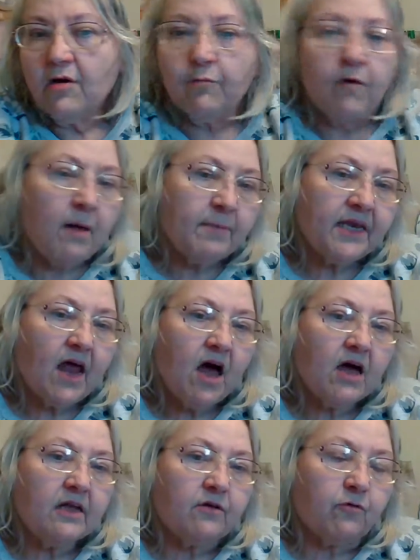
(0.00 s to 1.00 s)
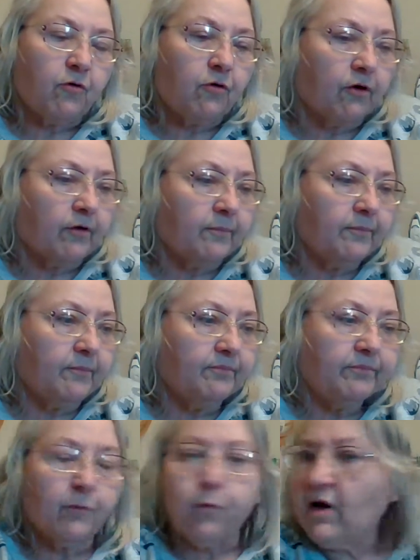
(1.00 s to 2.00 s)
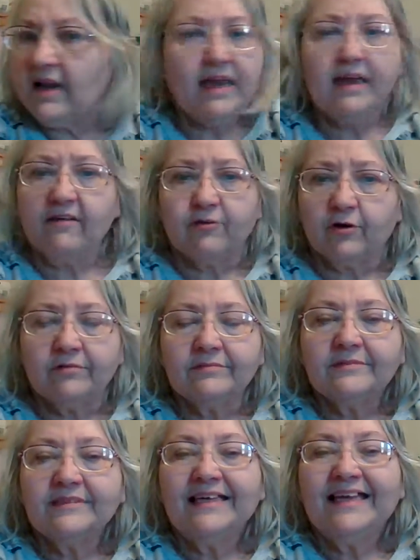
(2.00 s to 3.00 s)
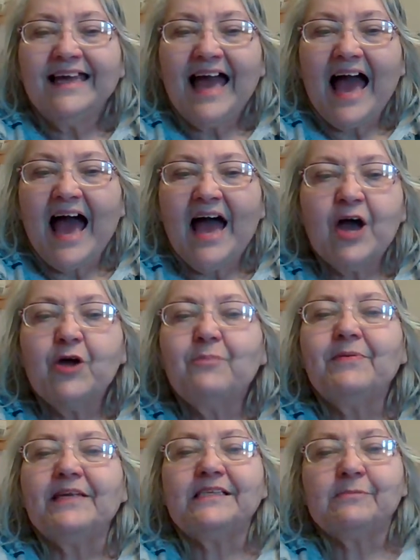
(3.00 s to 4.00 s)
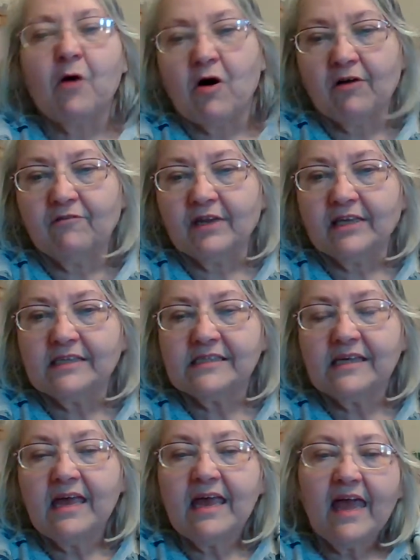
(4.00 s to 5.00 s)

Ramadan or whatever, I hope it's marvelous.